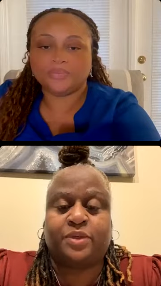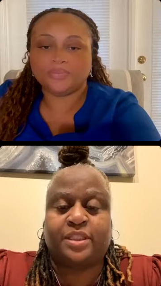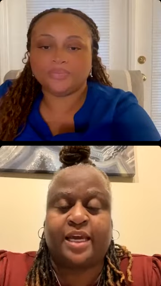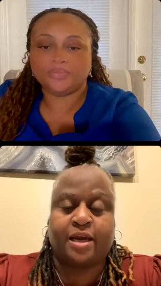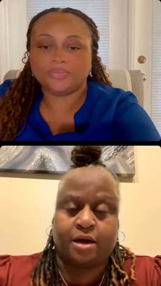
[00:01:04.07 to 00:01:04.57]

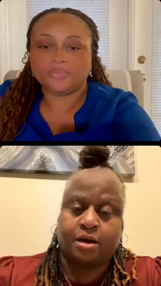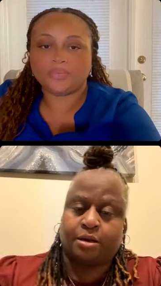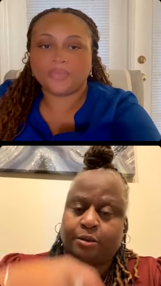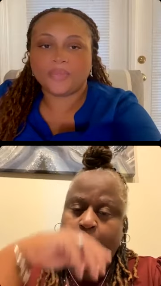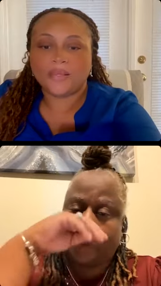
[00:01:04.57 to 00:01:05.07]
Speaker 1: that?
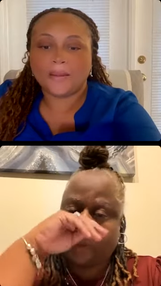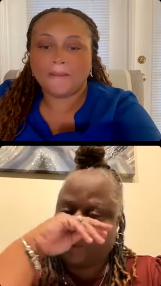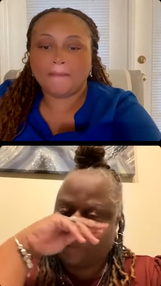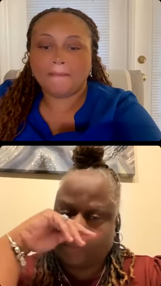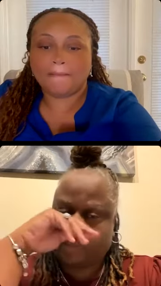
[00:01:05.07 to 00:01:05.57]
Um,
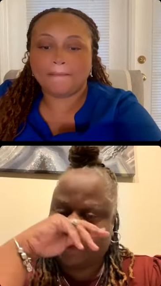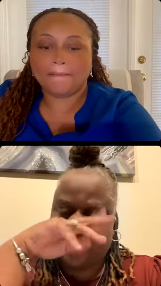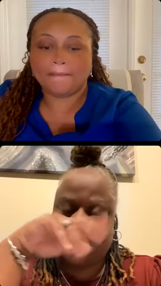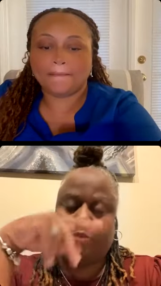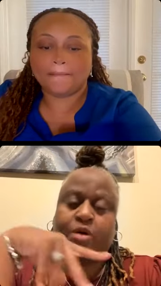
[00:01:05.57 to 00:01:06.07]

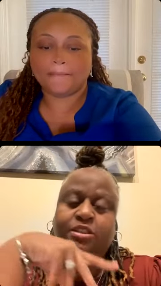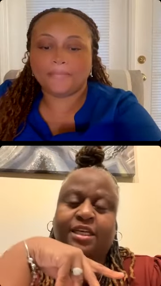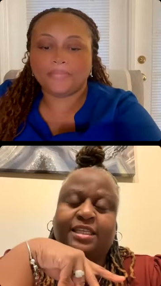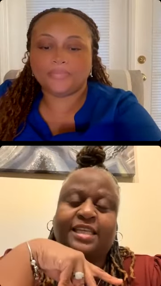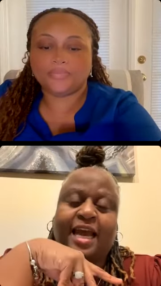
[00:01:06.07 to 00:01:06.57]
and most of
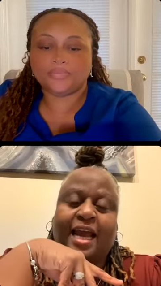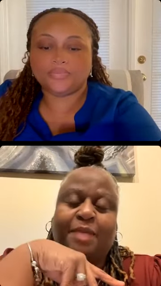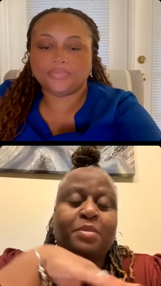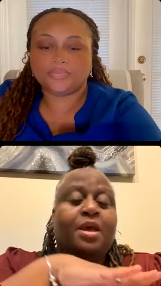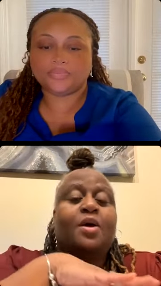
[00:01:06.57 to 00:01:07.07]
the time,
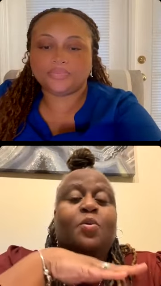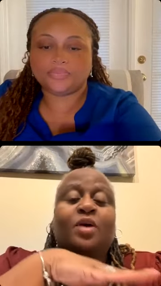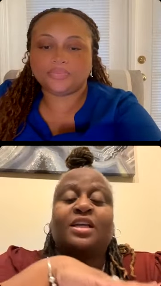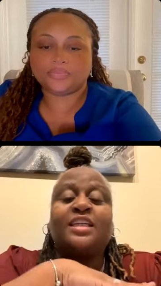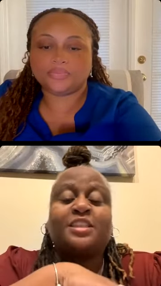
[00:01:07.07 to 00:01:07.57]
well,
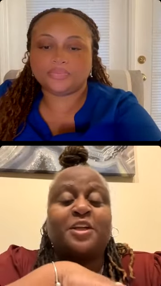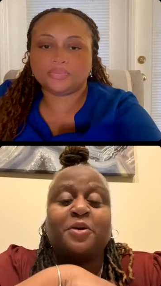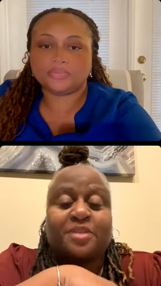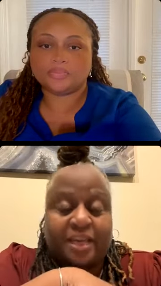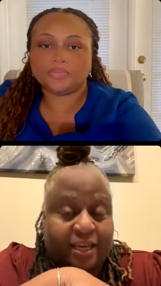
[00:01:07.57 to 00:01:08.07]
this the
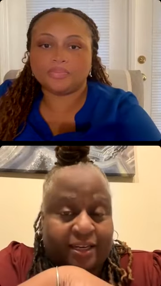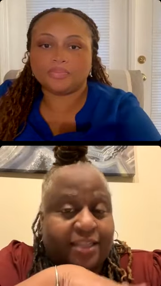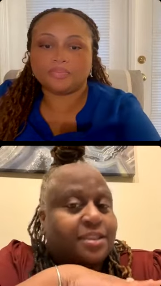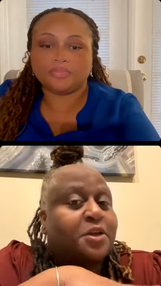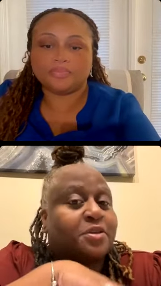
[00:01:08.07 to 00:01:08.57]
new thing.
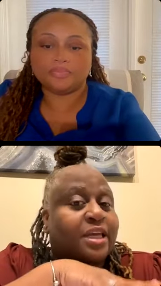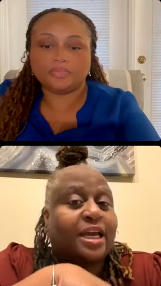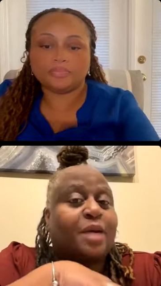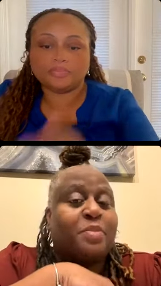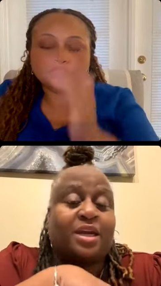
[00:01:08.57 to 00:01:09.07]
This the new thing
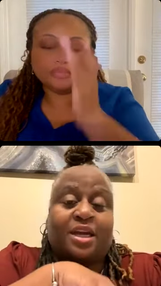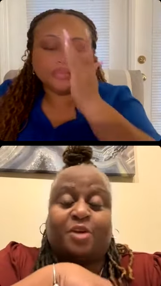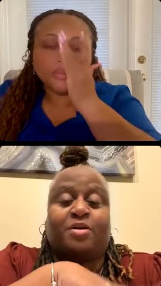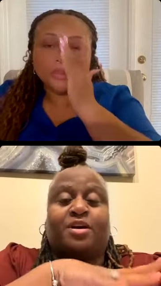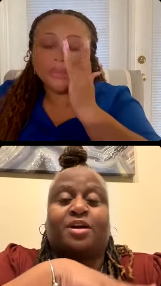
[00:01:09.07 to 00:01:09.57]
I've been
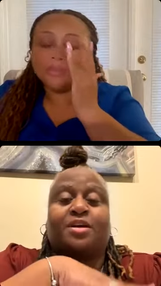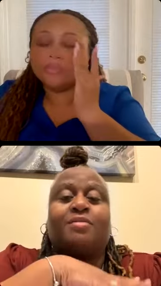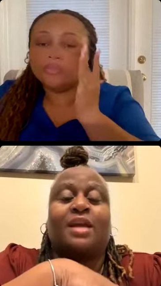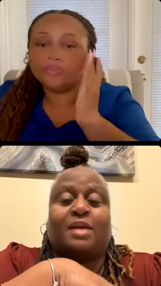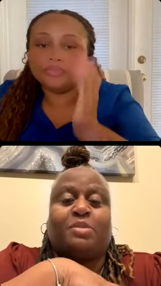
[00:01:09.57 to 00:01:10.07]
hearing, Ducky. You
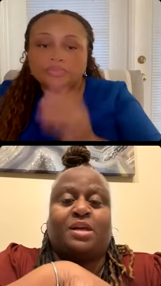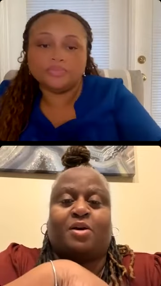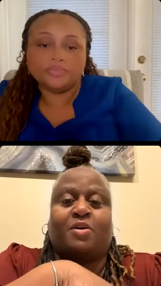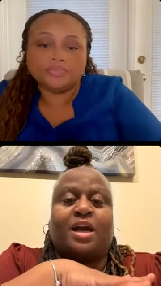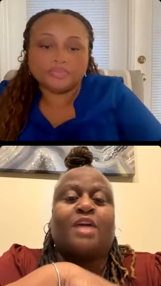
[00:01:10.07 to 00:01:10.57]
let me
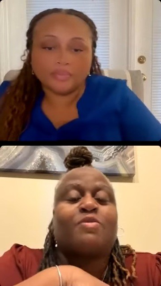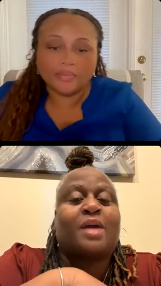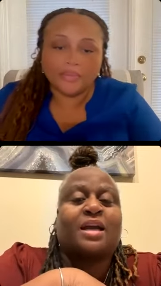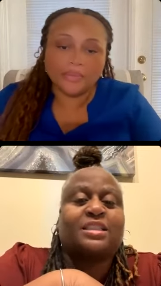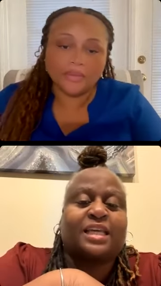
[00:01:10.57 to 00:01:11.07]
know.
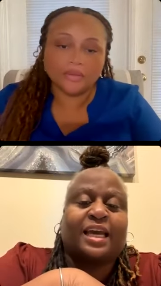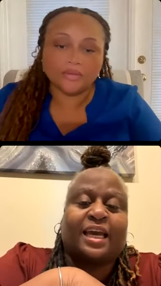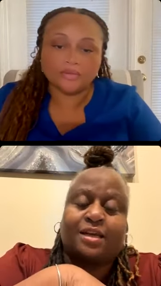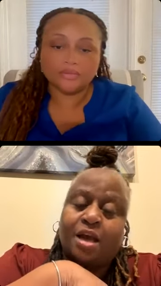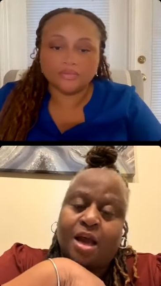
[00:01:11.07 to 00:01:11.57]
Everybody
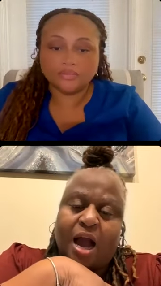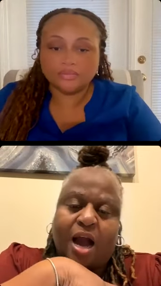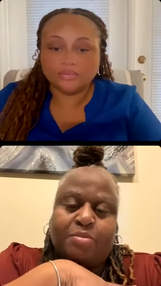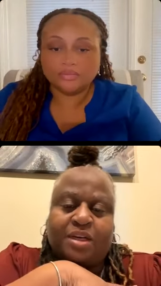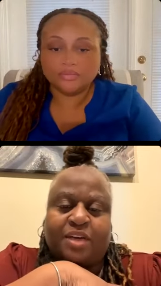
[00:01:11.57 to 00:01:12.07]
saying
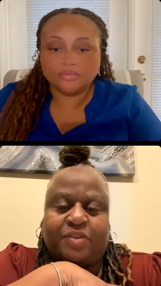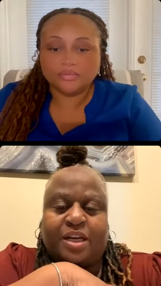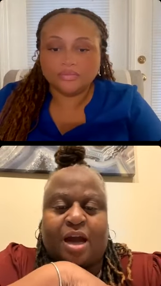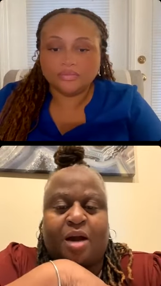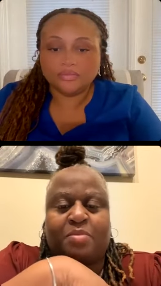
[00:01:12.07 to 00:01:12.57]
I'm living
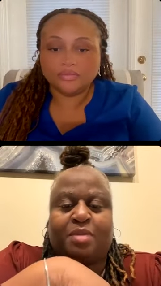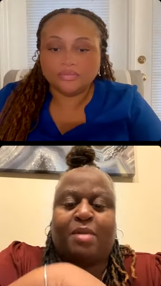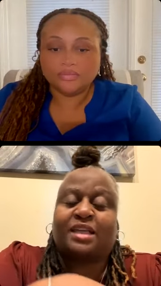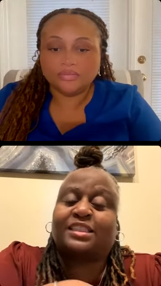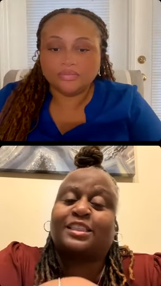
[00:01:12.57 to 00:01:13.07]
in, I'm in
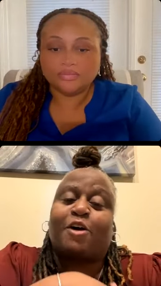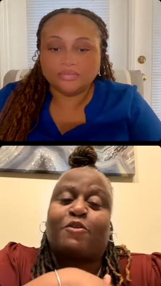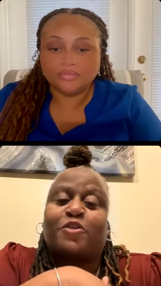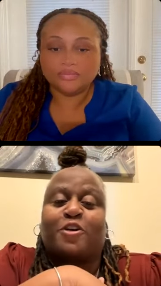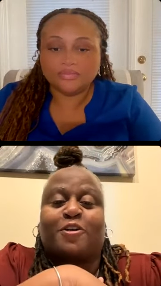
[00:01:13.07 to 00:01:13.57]
my
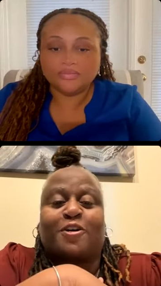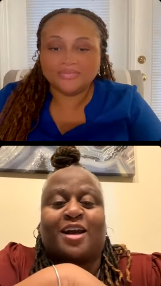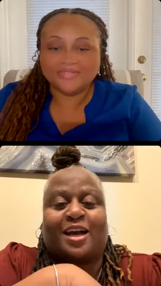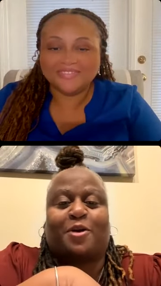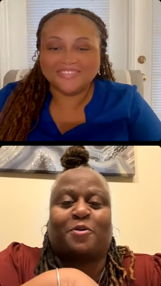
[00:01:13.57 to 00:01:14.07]
soft girl era